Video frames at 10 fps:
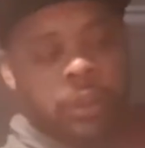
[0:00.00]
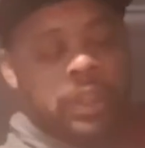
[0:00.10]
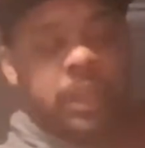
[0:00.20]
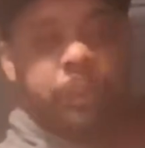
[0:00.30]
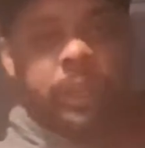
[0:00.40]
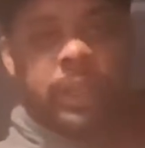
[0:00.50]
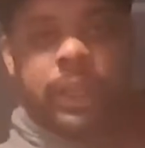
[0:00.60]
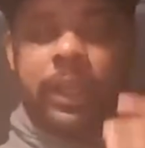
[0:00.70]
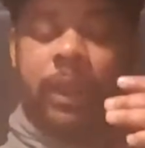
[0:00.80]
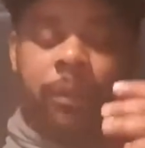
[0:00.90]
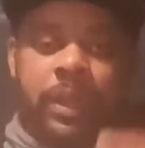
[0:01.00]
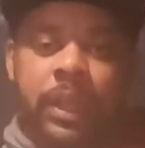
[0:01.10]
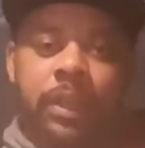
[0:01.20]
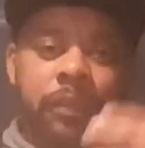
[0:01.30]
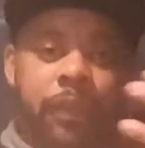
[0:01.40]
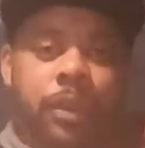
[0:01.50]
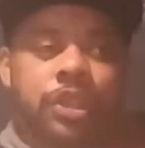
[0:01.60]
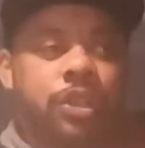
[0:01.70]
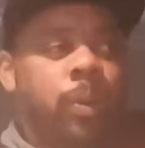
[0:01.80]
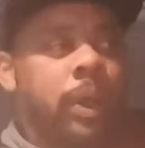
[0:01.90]
typically within the
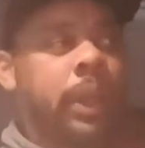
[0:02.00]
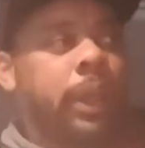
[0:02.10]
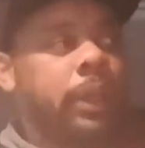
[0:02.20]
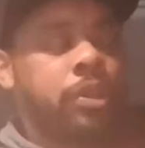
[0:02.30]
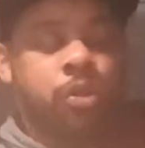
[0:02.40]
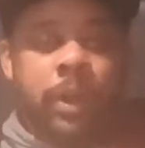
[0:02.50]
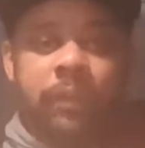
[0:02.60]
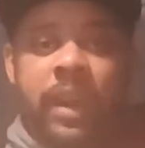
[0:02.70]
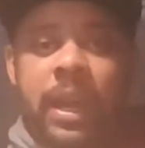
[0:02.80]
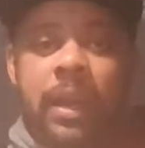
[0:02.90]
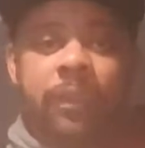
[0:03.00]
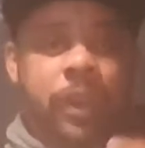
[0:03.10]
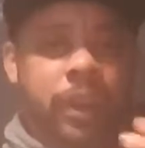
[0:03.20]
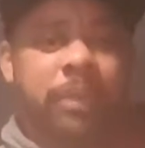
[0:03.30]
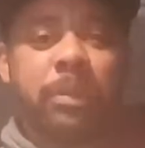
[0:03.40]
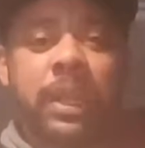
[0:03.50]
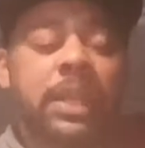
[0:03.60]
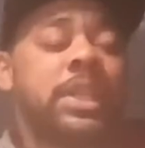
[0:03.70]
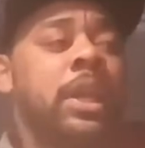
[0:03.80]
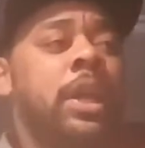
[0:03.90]
first 20 to 25, 30 minutes,